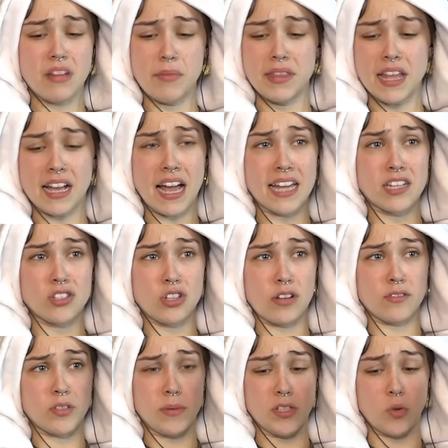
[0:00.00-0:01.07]
I mean, that guy
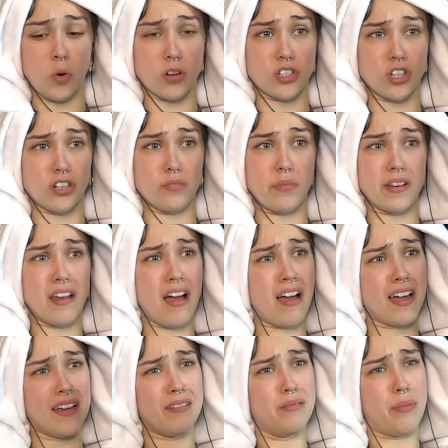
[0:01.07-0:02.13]
deserves to be tortured, but
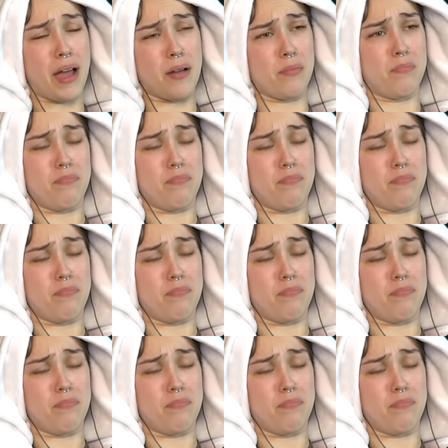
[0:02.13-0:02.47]
not by